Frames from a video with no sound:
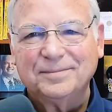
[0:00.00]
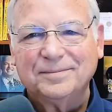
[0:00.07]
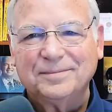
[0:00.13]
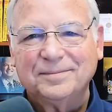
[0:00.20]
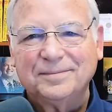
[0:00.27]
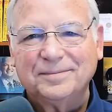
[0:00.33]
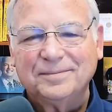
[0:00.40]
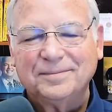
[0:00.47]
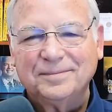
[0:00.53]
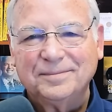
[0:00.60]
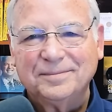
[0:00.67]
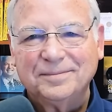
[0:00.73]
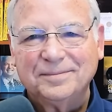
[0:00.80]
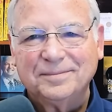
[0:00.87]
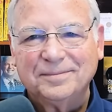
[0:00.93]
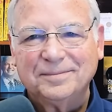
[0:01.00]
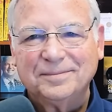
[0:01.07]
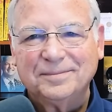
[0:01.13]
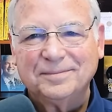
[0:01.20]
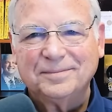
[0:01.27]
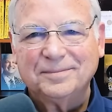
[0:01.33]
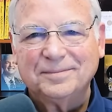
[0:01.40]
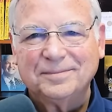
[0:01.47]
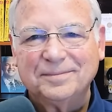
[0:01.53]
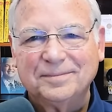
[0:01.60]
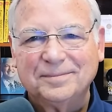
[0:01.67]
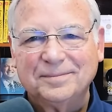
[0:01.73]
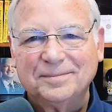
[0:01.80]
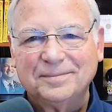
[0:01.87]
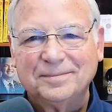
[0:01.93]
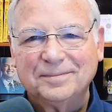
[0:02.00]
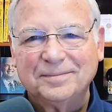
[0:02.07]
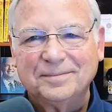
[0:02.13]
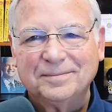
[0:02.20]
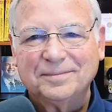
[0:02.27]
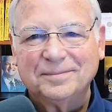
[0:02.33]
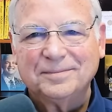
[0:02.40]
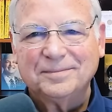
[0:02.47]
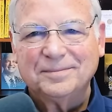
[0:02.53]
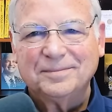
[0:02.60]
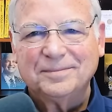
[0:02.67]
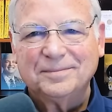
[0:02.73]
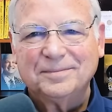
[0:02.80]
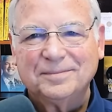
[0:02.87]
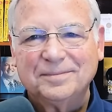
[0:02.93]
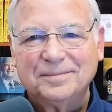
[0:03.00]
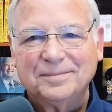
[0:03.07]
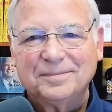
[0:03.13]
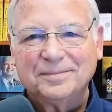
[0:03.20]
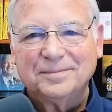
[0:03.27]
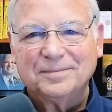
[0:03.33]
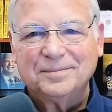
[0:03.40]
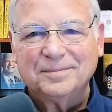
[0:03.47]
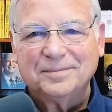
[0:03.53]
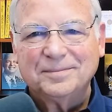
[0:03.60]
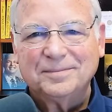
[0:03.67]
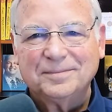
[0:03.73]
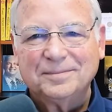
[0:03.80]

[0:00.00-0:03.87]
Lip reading: The person shown says nothing.